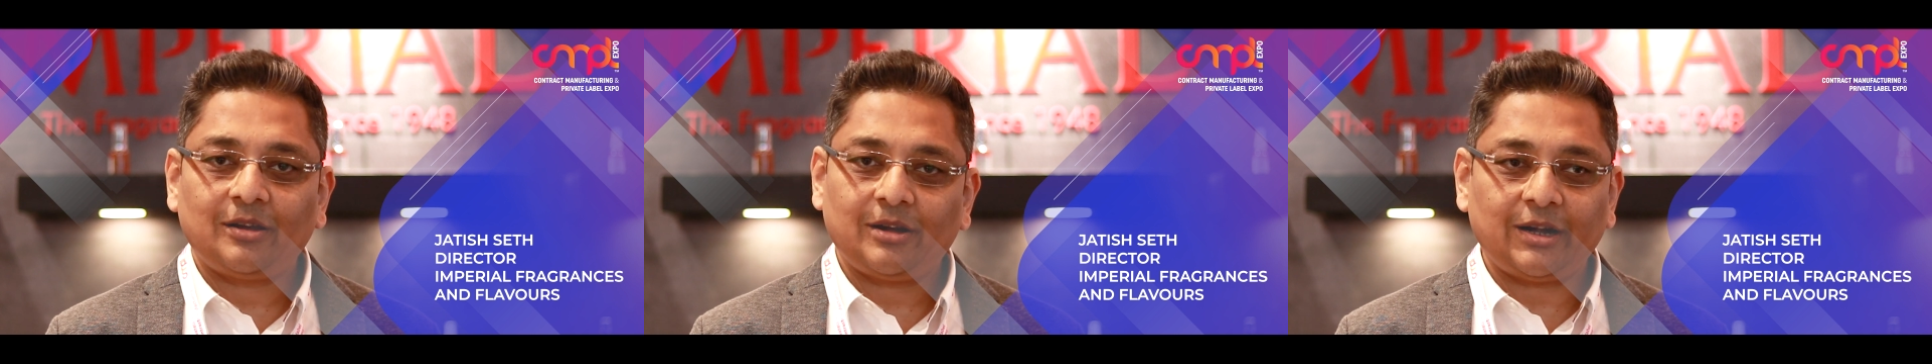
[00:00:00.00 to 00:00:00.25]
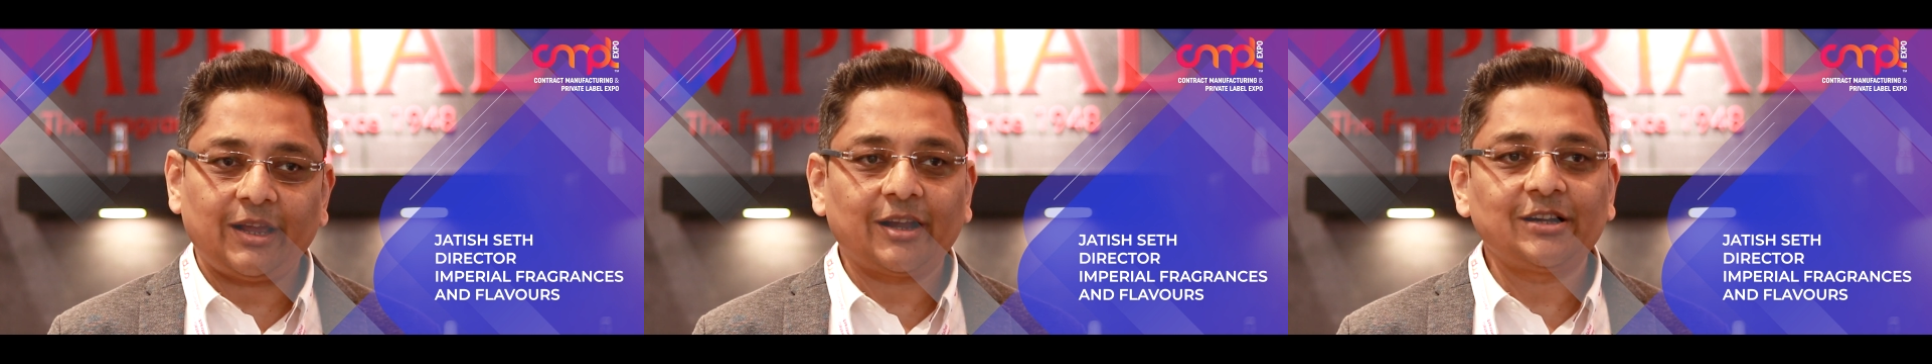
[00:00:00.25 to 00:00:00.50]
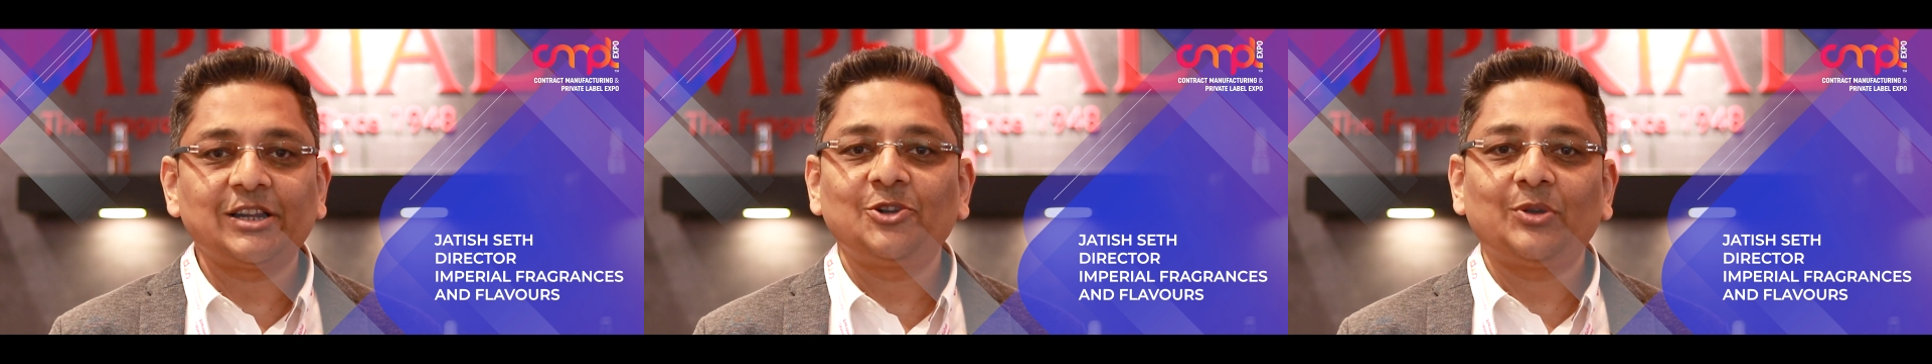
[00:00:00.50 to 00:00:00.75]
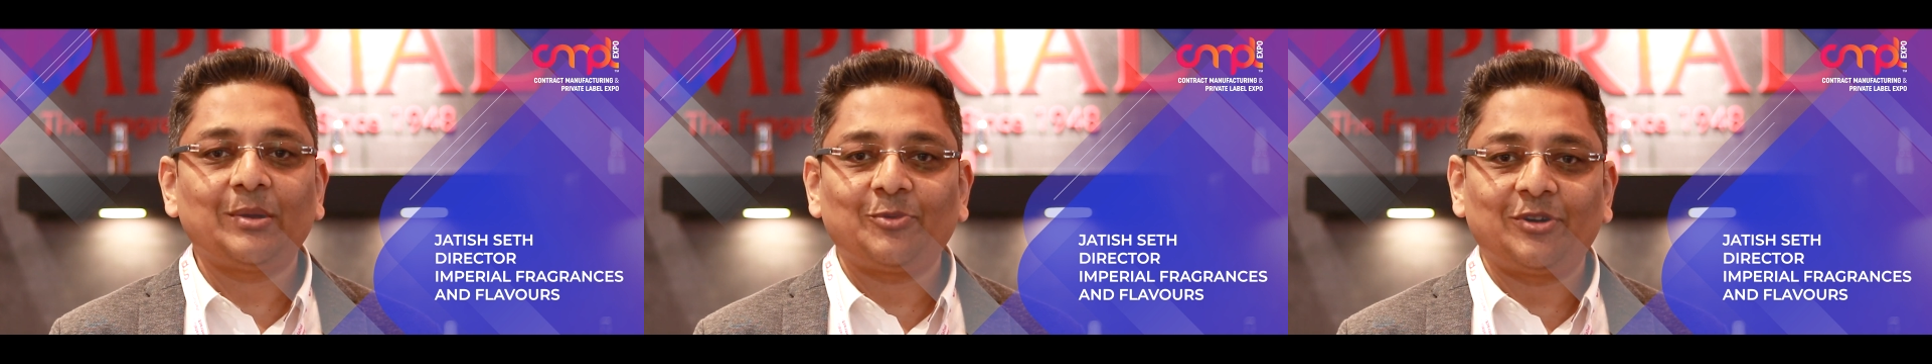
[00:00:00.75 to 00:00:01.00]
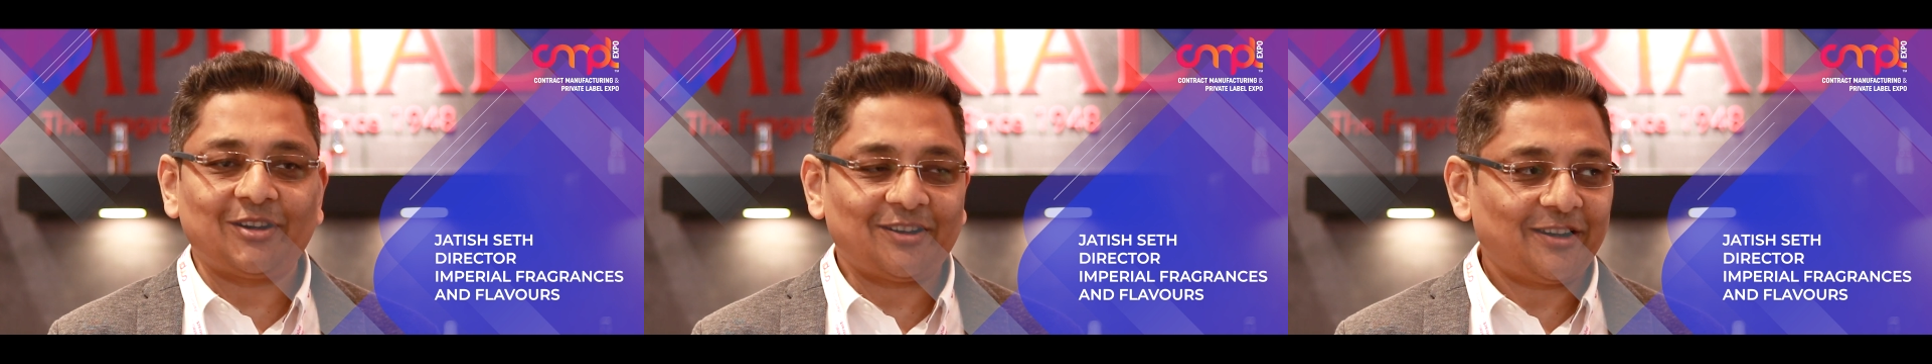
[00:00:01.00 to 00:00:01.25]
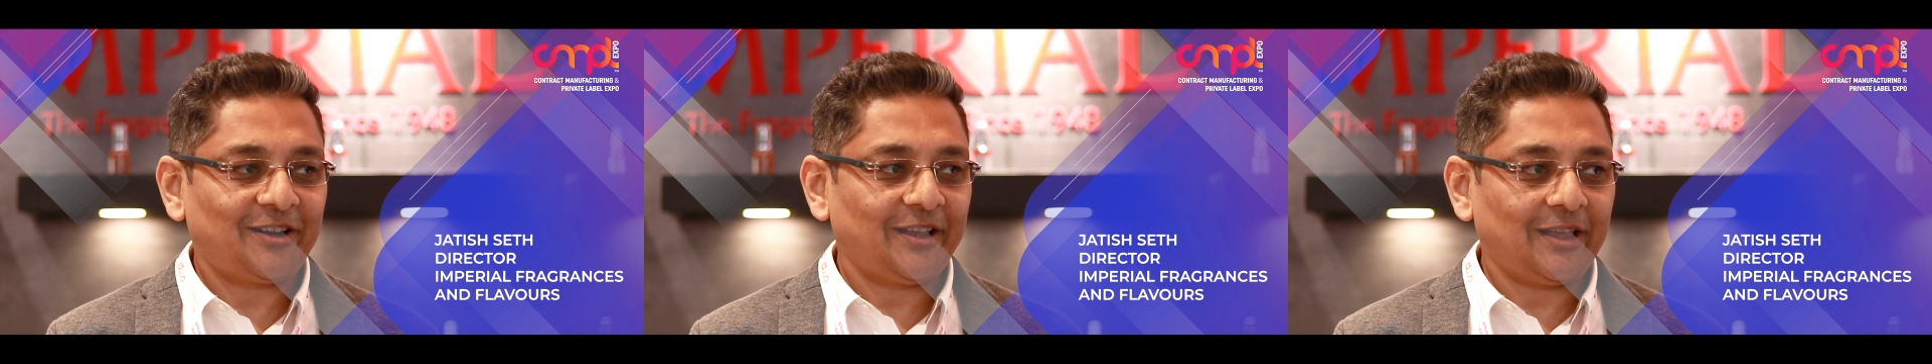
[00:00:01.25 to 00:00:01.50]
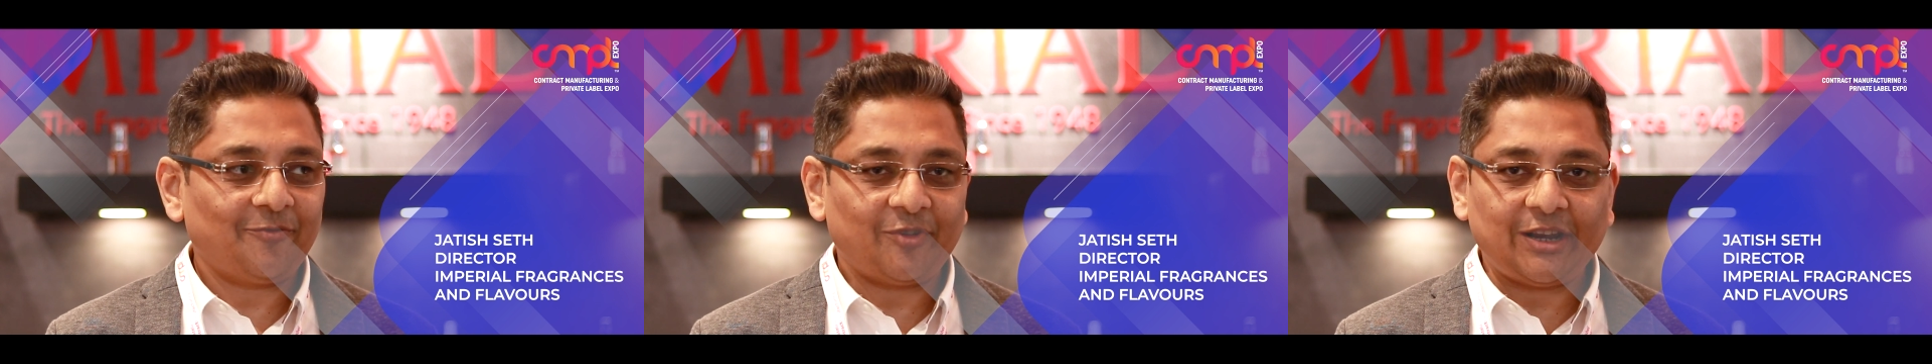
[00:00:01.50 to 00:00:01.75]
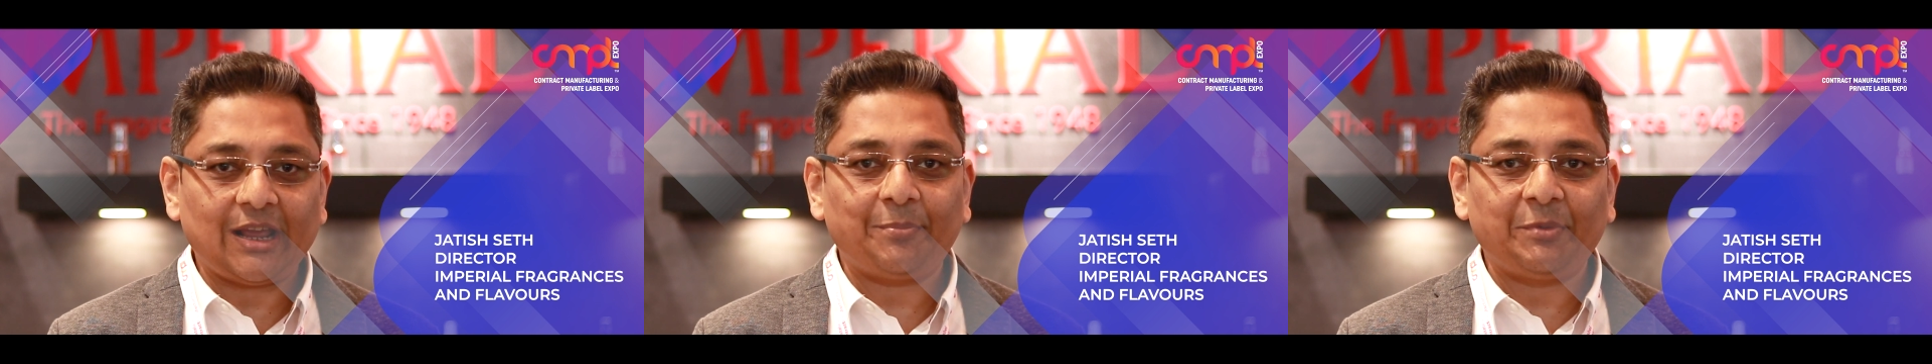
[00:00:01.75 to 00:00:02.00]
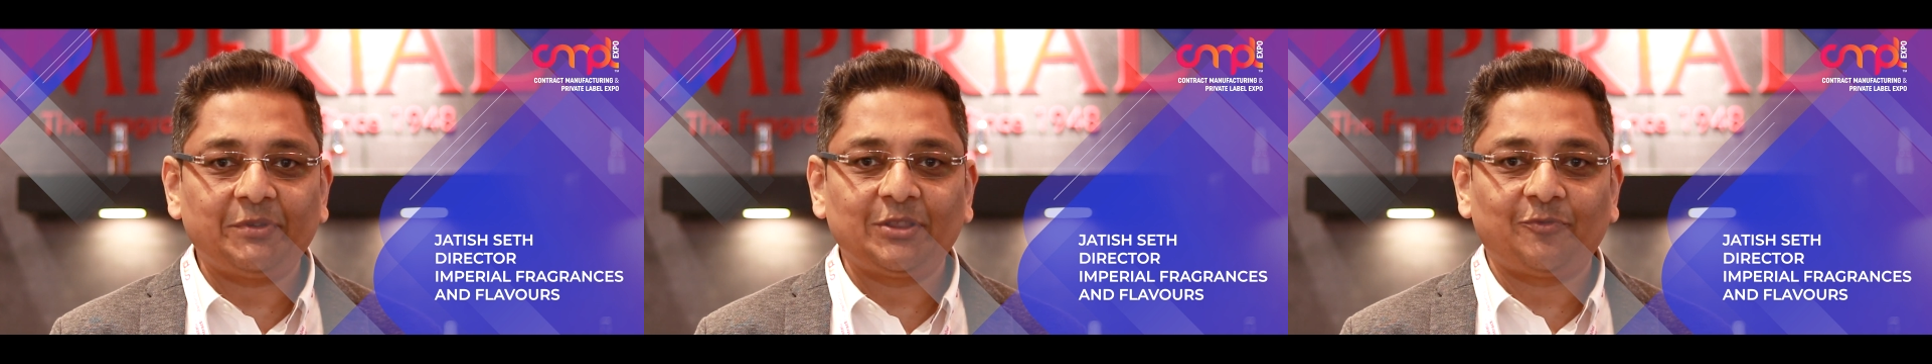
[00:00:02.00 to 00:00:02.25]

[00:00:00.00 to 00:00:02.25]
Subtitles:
And I can tell you I'm not regretting. I'm very happy with